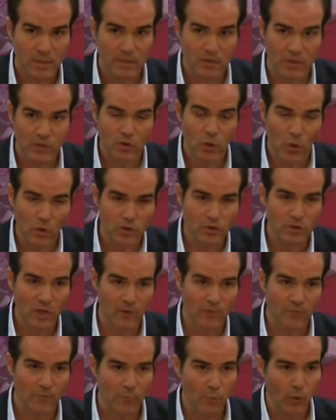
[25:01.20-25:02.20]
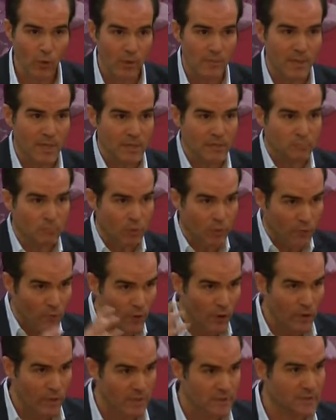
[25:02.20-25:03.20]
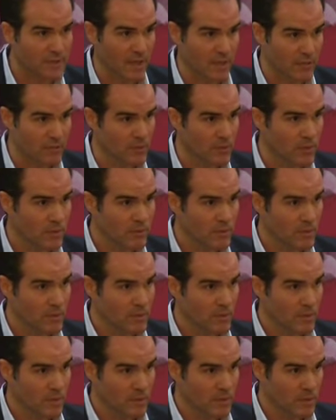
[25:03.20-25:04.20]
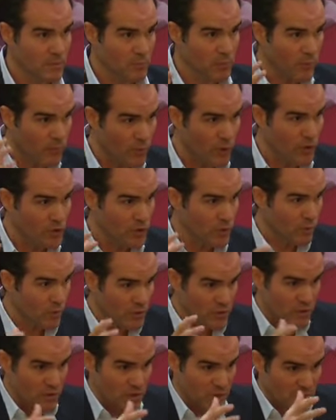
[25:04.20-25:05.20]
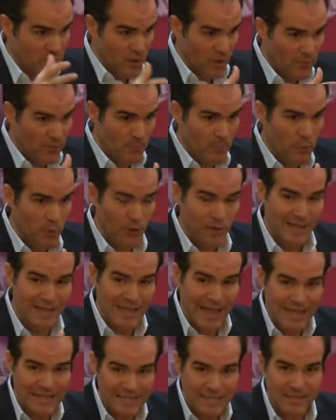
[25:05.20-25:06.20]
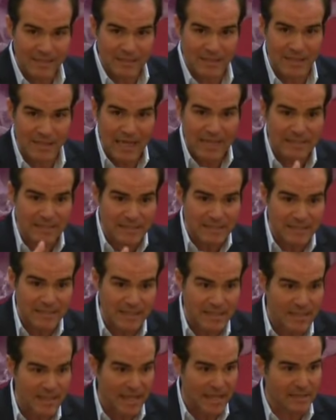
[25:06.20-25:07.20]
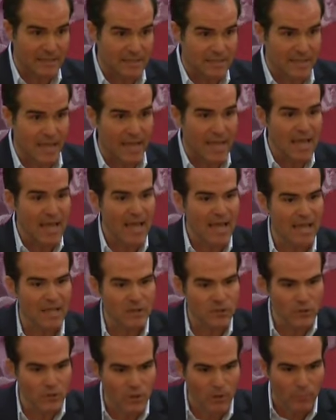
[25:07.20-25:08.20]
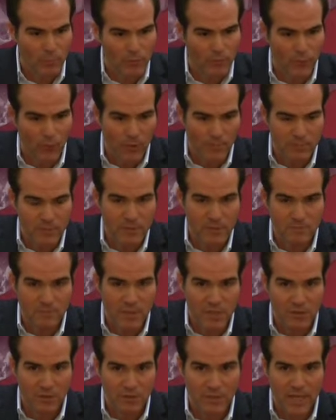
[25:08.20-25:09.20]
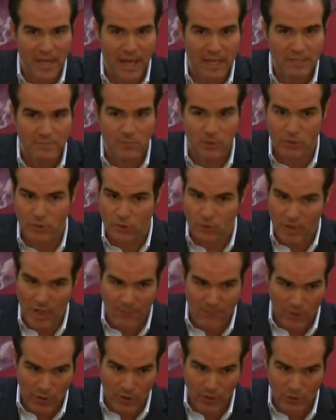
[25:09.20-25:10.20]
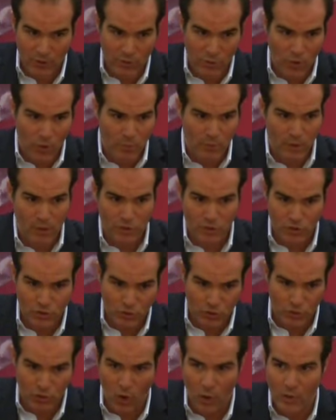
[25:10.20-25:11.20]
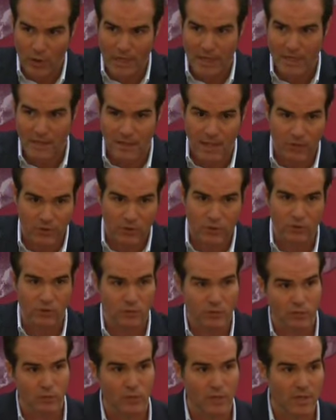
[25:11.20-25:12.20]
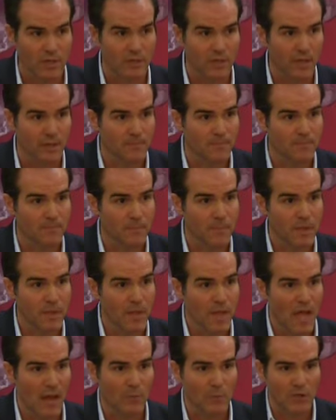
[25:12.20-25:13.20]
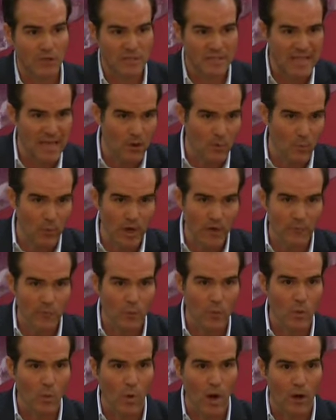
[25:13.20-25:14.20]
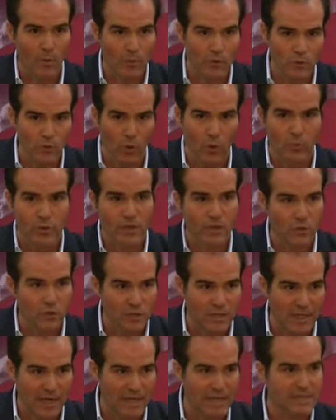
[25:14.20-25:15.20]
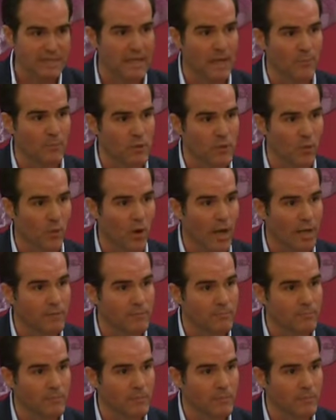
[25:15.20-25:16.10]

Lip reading: this whole self-employment perverted sector, this perversion, which is a self-employed license, a licensee that can say, hey, you can perform this menial task, but you don't have an article of incorporation, you don't own anything, or you don't do anything, and we can take whatever we want with no recourse at any time we want.